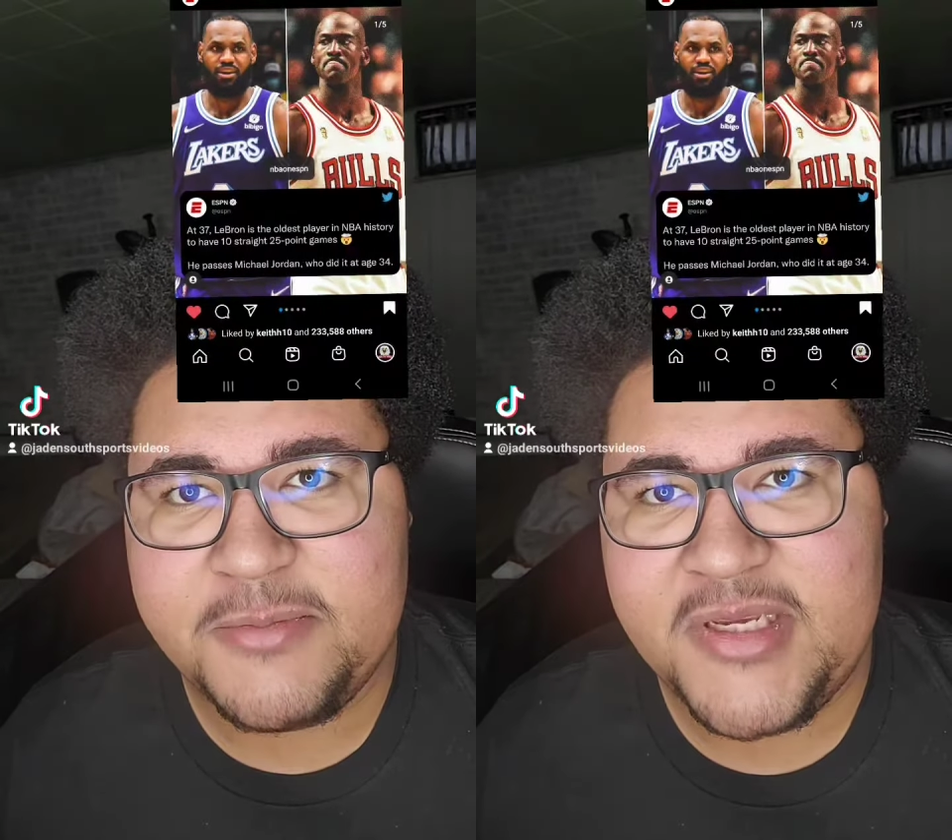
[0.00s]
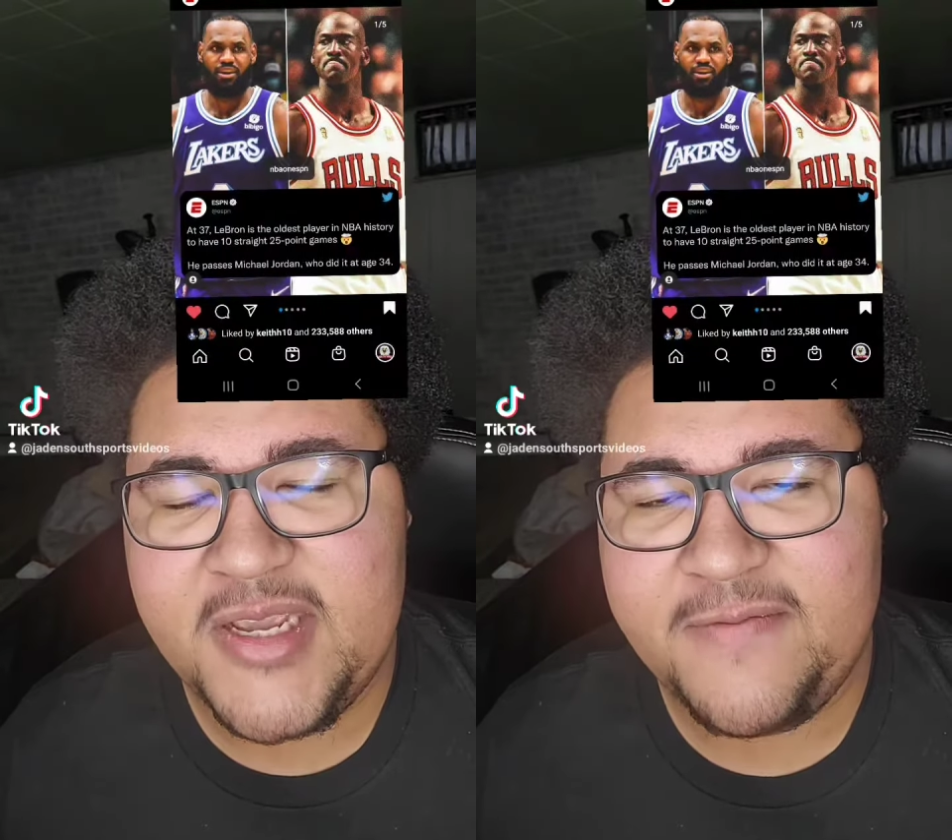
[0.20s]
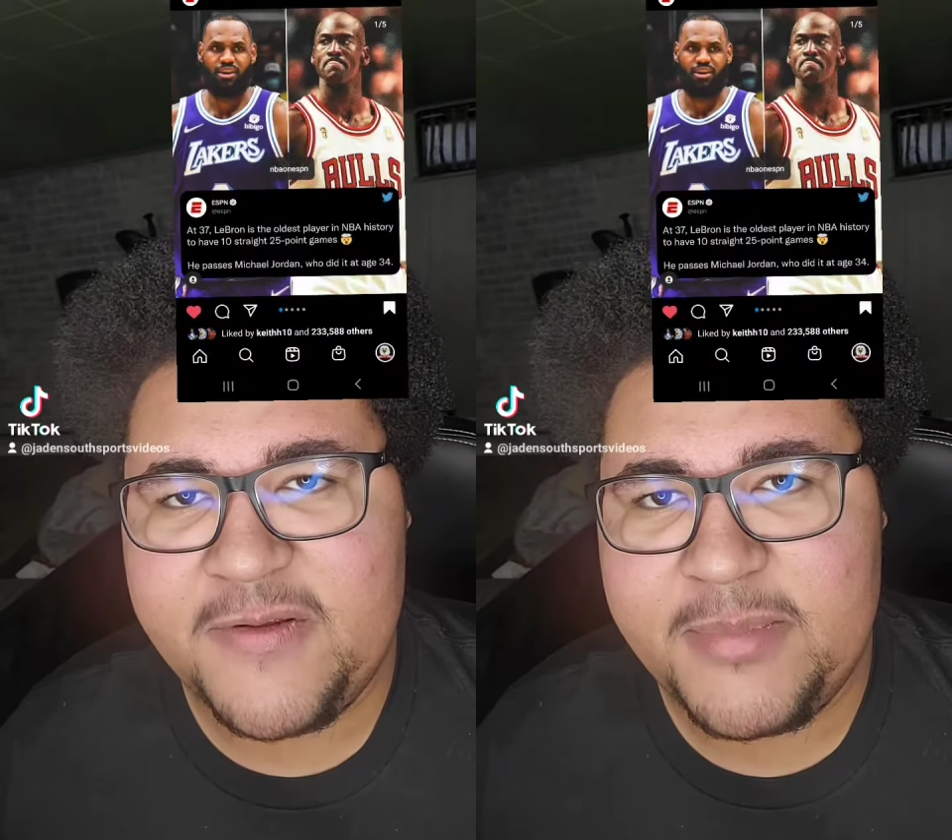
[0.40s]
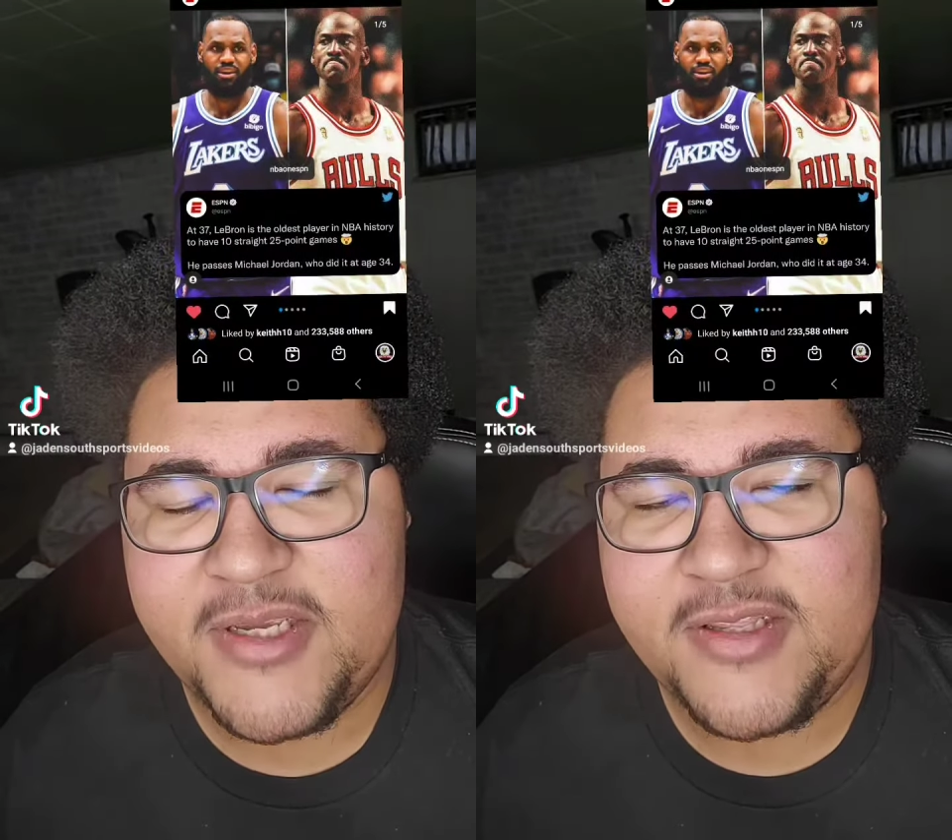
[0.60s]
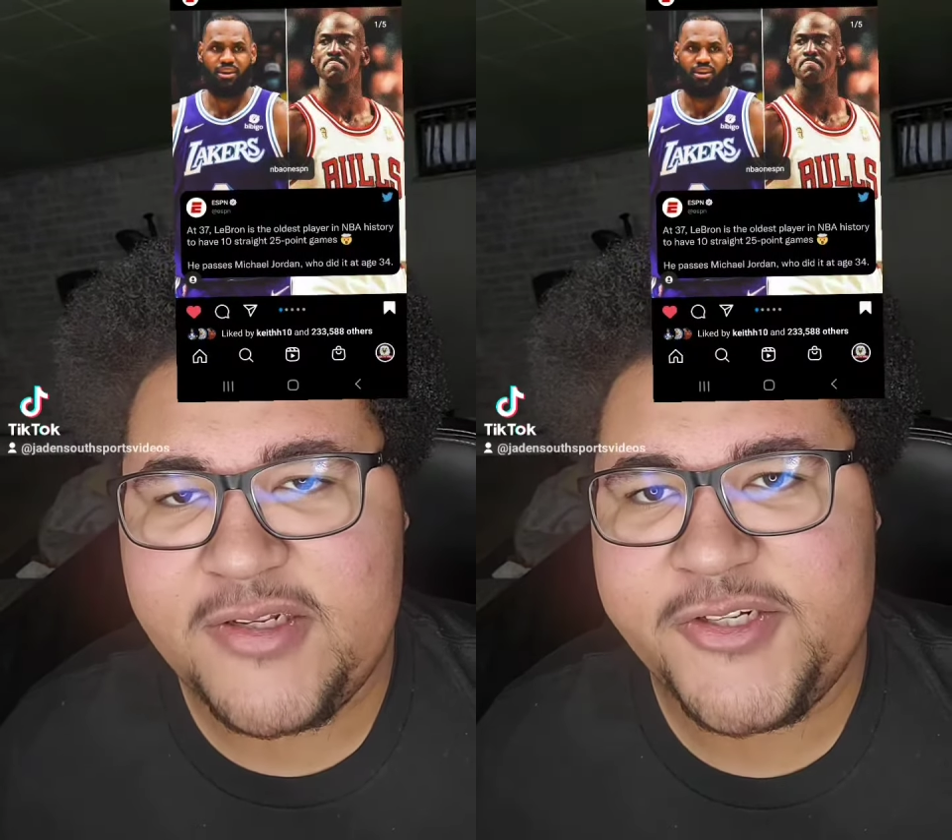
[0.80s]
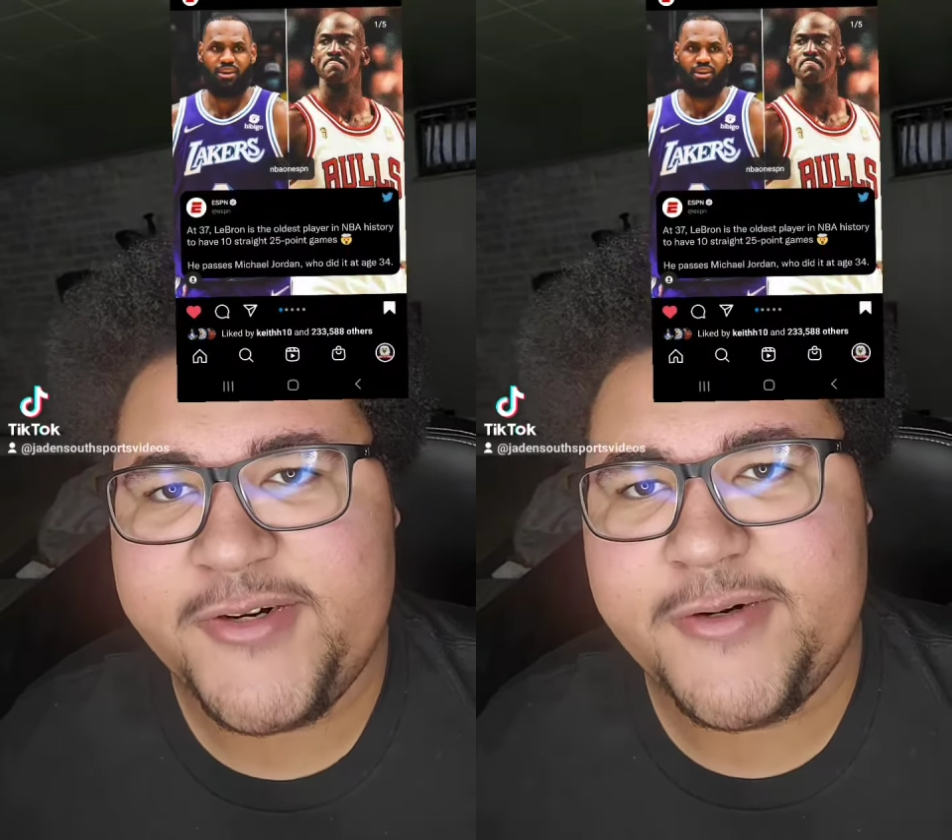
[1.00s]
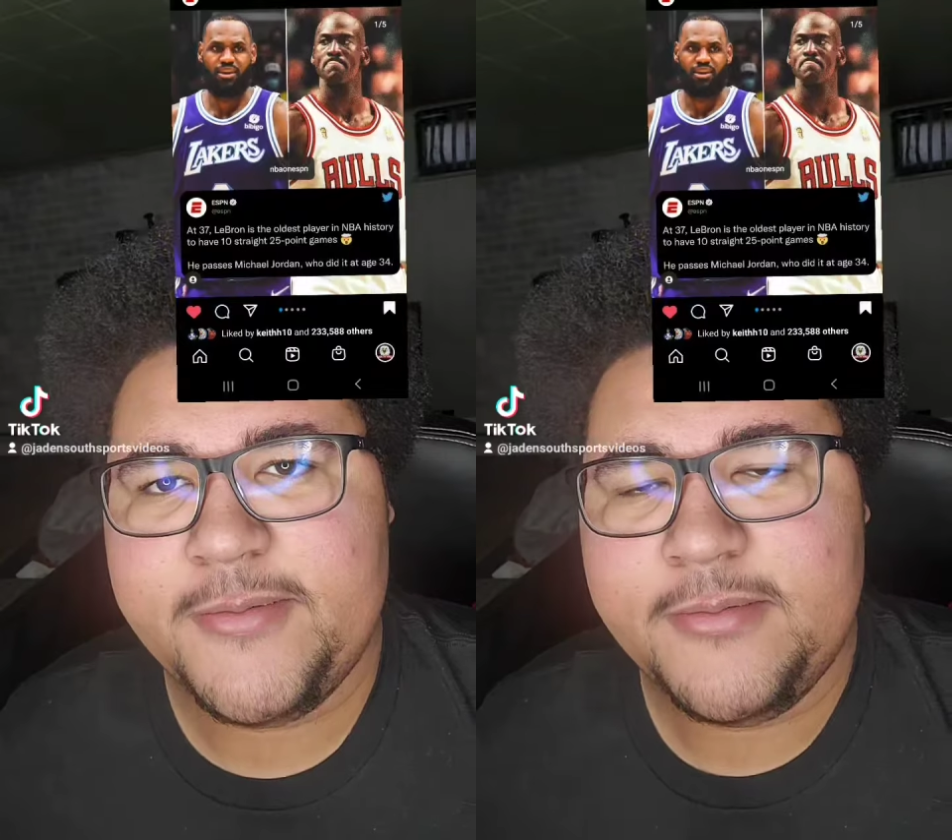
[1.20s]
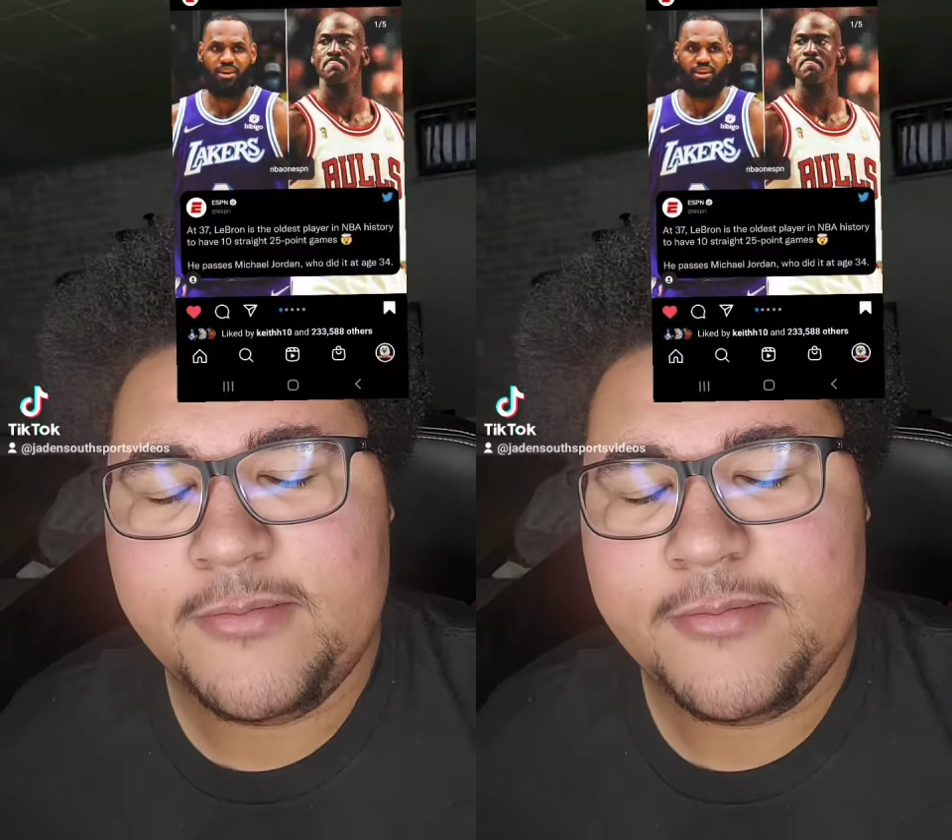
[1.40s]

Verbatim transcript: to be MVP this year.